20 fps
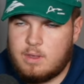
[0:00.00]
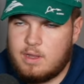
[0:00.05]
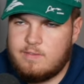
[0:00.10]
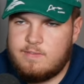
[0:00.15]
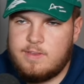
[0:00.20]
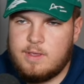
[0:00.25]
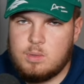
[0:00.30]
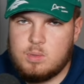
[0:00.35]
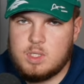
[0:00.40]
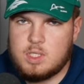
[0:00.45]
In
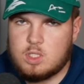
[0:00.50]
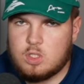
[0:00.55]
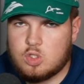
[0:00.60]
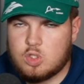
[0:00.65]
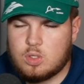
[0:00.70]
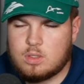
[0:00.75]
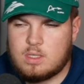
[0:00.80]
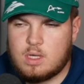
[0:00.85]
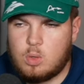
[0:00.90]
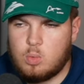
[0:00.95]
theory this
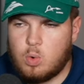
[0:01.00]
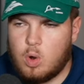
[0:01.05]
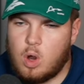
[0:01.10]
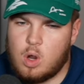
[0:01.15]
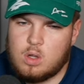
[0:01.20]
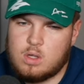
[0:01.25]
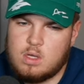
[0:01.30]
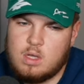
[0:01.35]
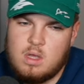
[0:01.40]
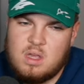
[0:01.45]
should now
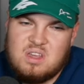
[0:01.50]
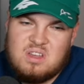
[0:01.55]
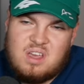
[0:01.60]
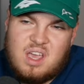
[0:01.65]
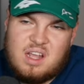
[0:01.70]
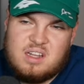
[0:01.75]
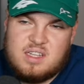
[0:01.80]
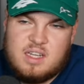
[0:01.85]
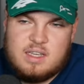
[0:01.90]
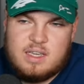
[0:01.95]
work,
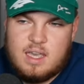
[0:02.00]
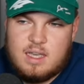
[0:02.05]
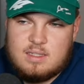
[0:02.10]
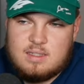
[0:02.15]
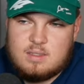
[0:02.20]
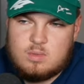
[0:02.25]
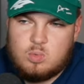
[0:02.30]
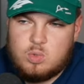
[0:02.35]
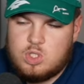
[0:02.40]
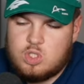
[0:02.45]
and I
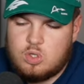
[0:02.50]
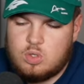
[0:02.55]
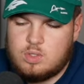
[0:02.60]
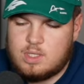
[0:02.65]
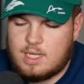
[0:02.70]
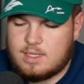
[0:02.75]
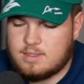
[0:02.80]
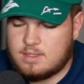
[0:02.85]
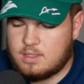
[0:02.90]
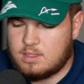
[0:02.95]
guess we should
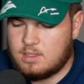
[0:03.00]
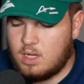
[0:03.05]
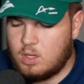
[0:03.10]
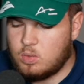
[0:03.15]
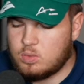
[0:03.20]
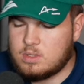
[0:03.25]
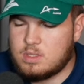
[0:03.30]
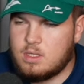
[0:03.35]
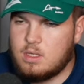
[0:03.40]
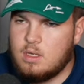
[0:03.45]
test it
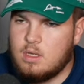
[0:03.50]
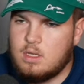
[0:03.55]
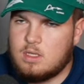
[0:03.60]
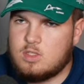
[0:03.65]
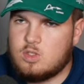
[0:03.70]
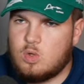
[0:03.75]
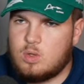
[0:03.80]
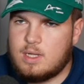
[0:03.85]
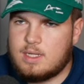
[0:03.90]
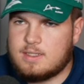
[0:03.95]
out.
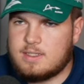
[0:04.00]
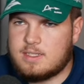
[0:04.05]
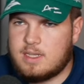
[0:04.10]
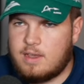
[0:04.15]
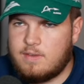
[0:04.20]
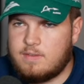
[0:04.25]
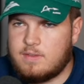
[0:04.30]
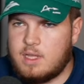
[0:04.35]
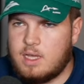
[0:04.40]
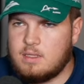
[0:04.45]
So let's
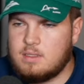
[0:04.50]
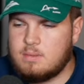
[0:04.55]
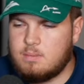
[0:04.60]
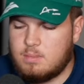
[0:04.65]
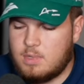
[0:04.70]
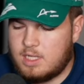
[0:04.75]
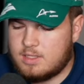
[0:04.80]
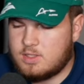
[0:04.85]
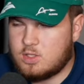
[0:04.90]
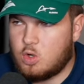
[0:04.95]
save that,
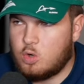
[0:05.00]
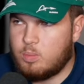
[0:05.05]
let's go